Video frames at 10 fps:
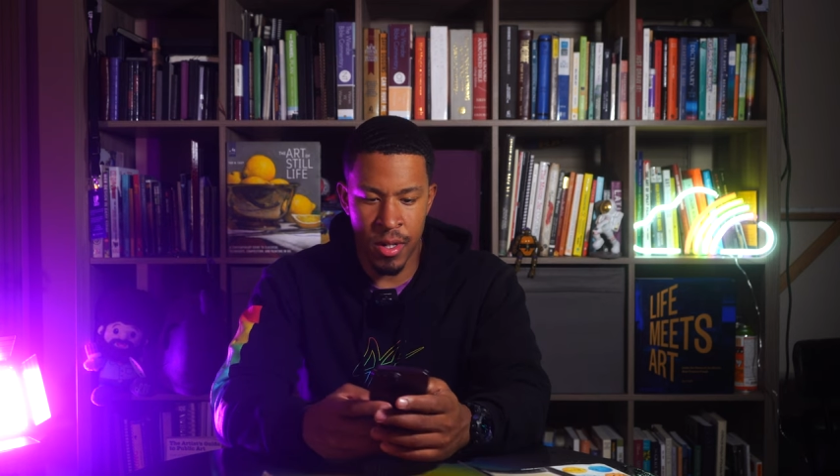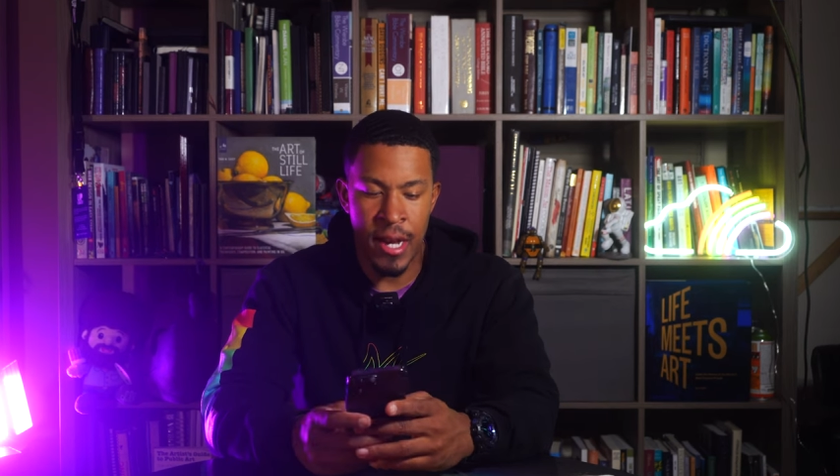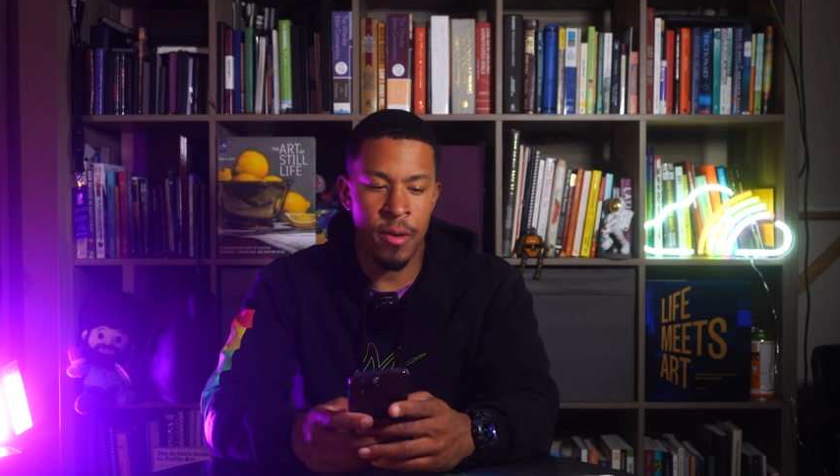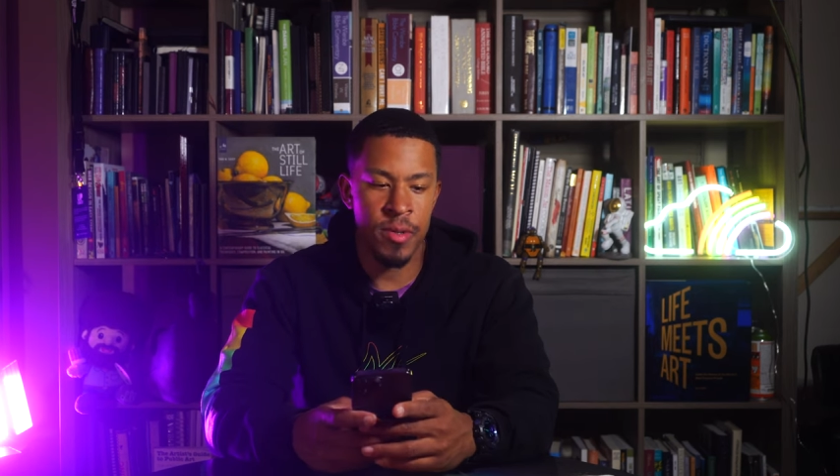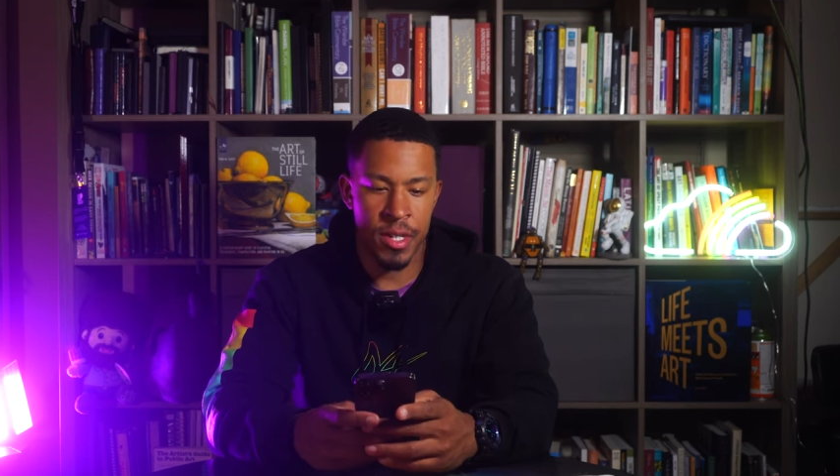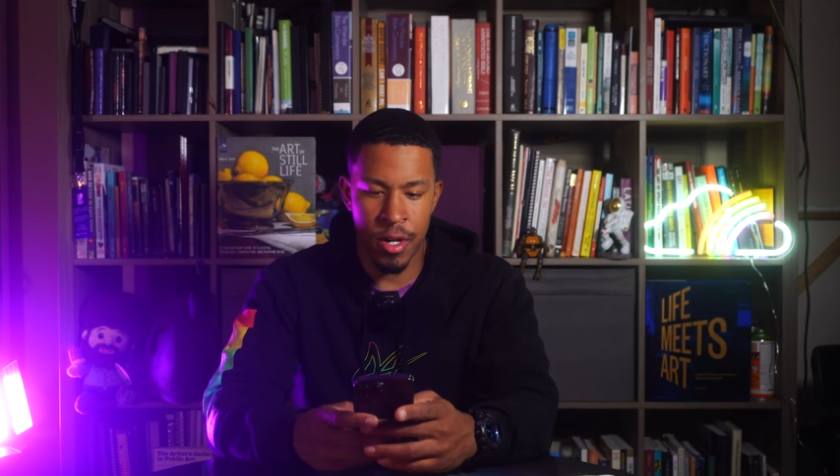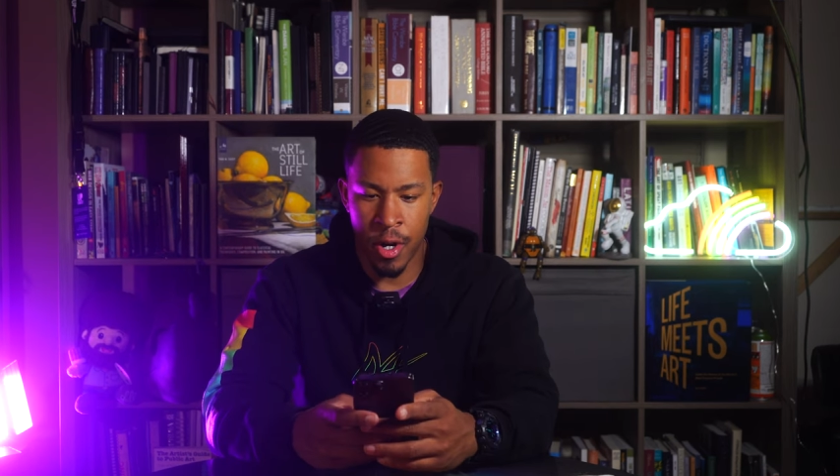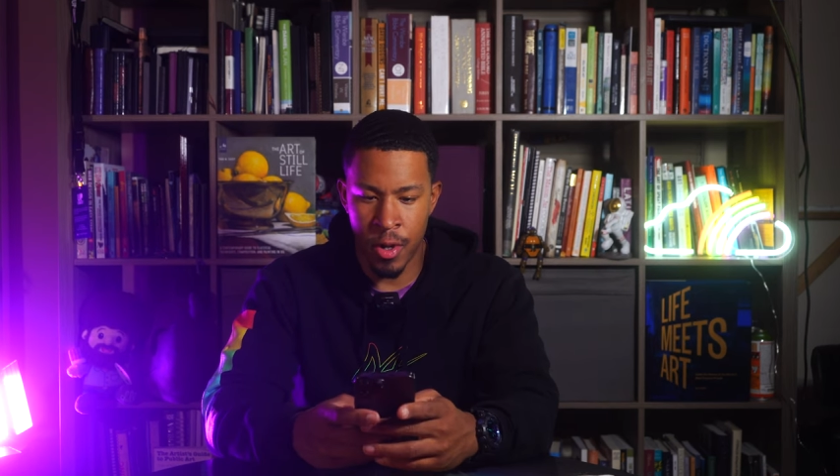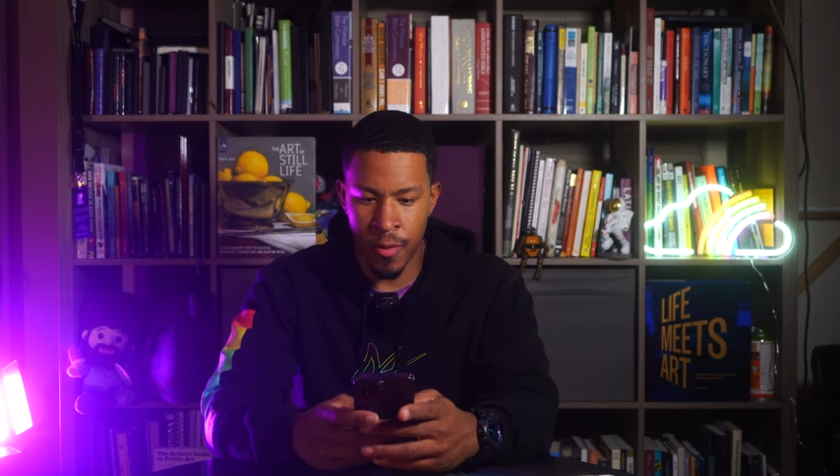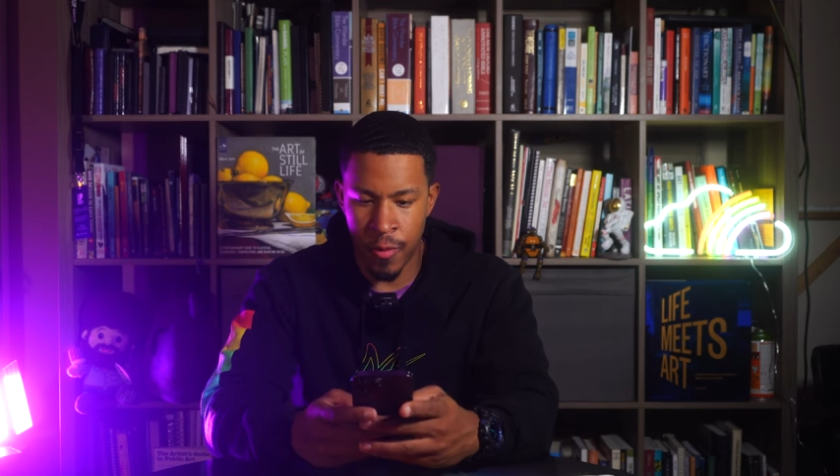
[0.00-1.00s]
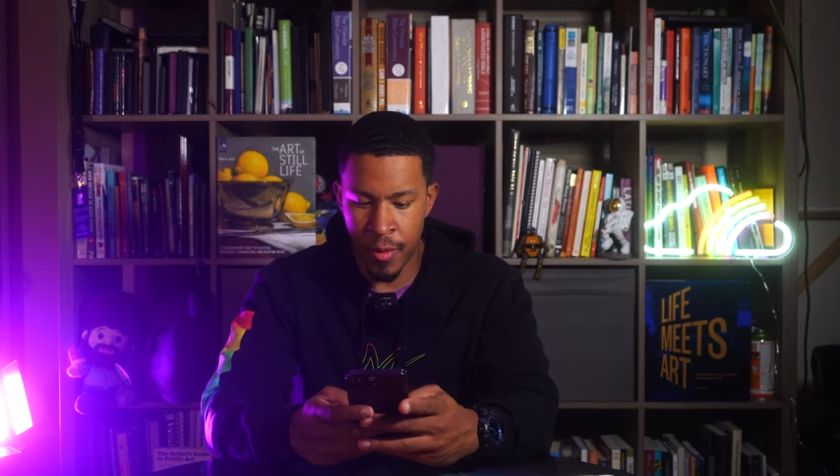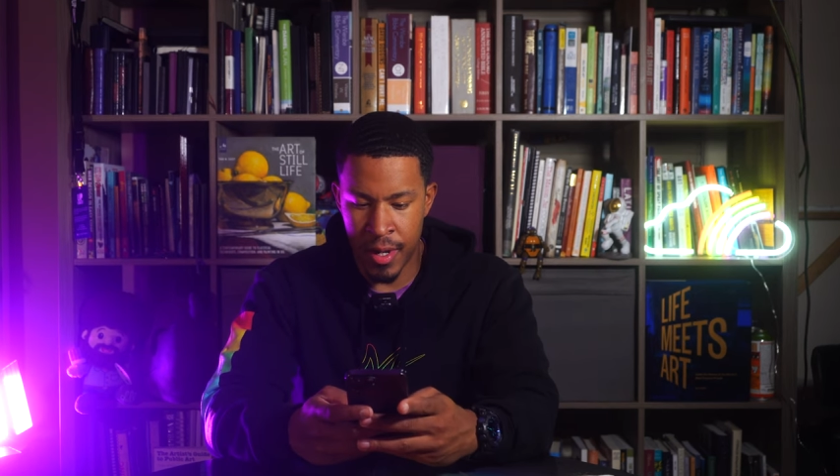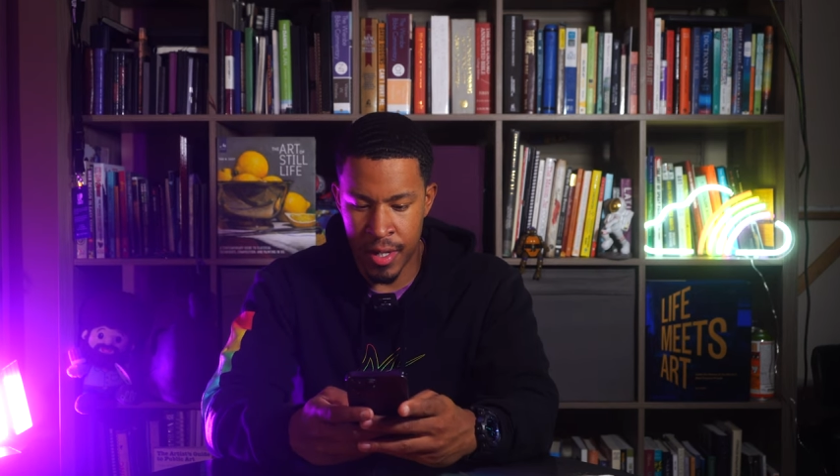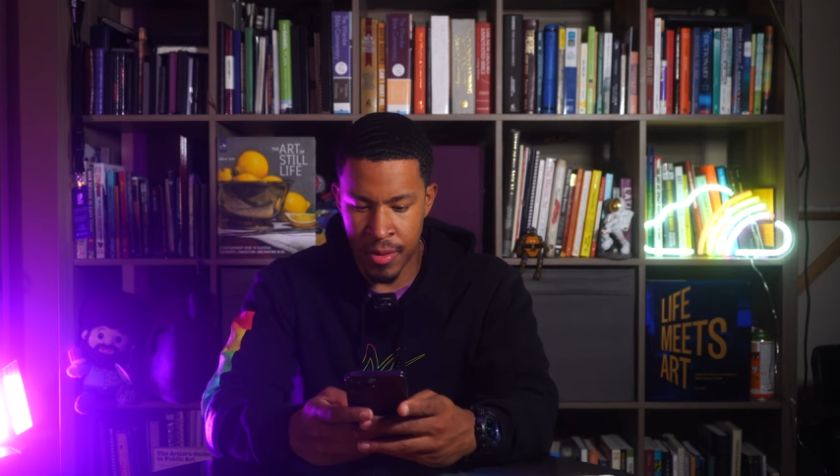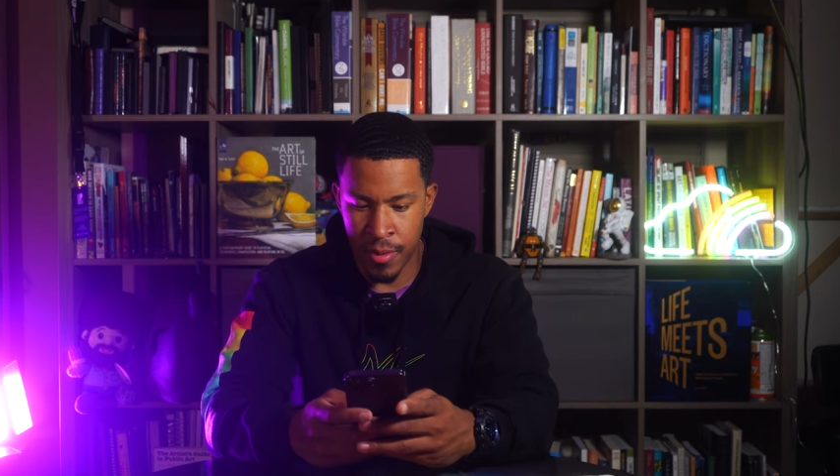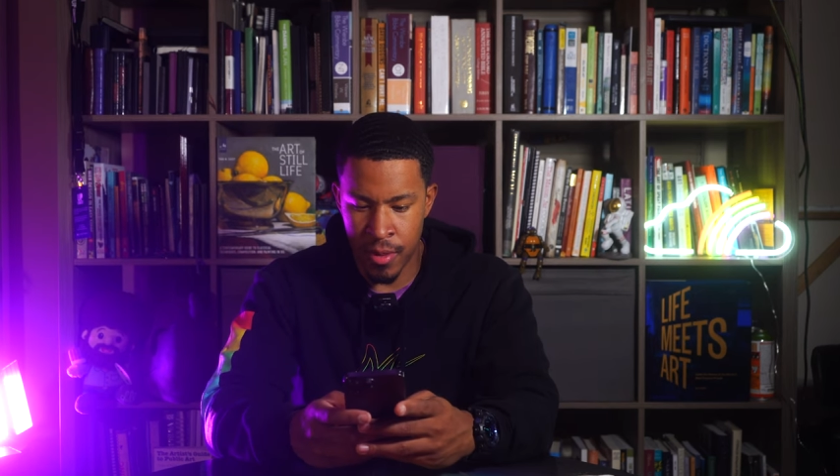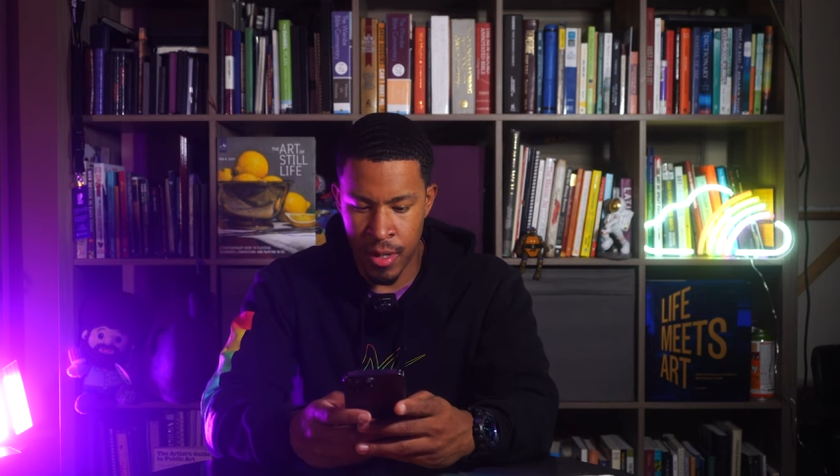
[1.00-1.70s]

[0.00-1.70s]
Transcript: And that one's in audio format as well.